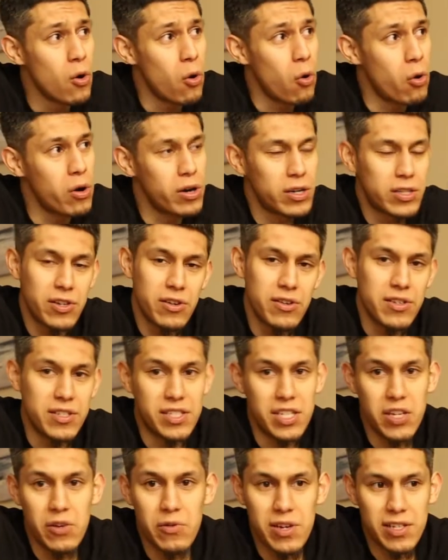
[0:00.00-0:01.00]
or a certain
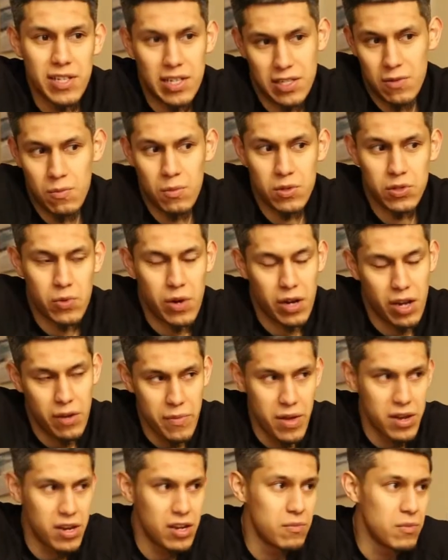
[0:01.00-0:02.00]
series that someone's
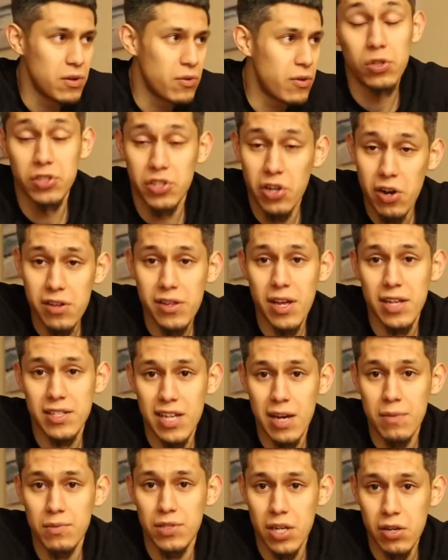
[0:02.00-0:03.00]
recommended me. Well, during that
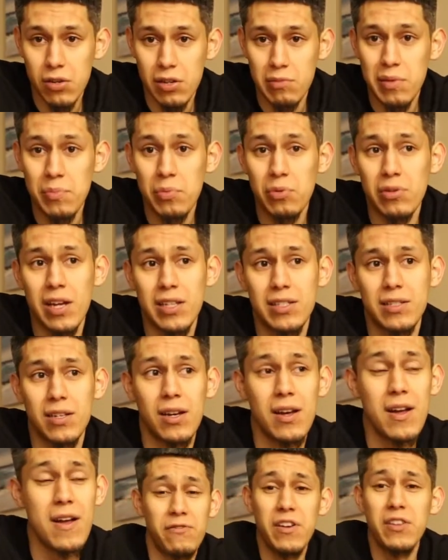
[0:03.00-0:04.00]
time, generally, people like
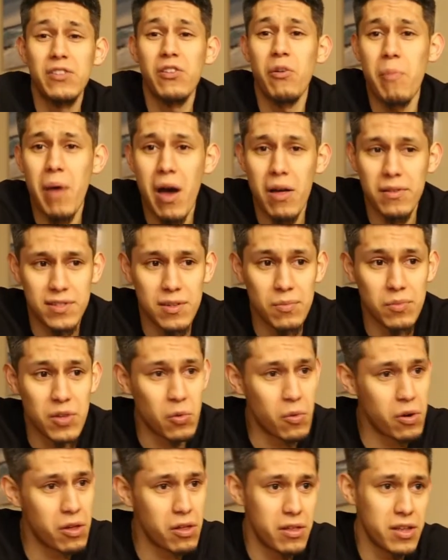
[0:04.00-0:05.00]
to feed their mouth
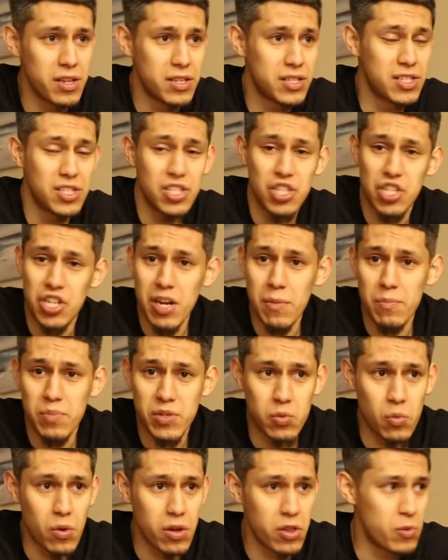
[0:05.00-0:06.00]
something, whether it's
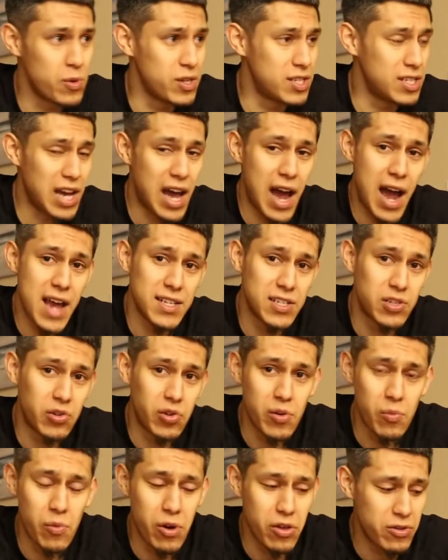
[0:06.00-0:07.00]
chips, whether it's ice
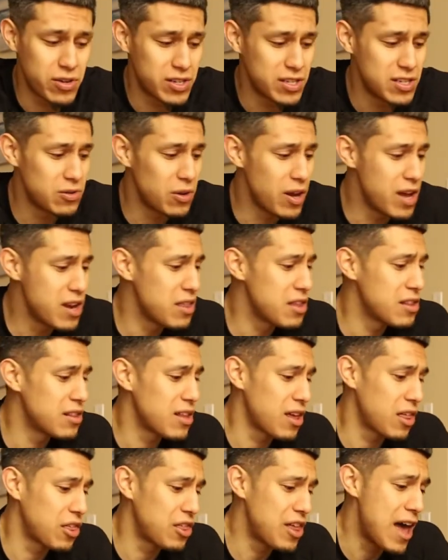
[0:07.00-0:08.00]
cream, whether it's, you know, anything
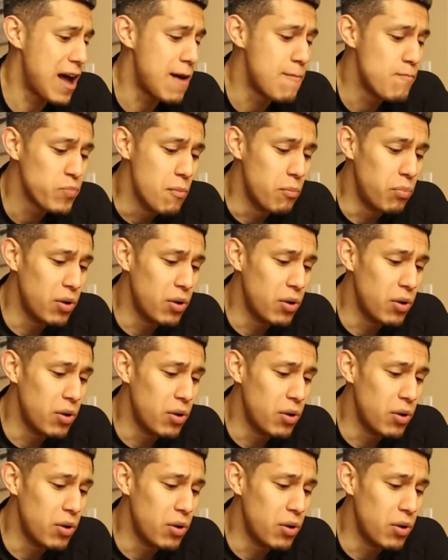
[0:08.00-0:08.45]
like that.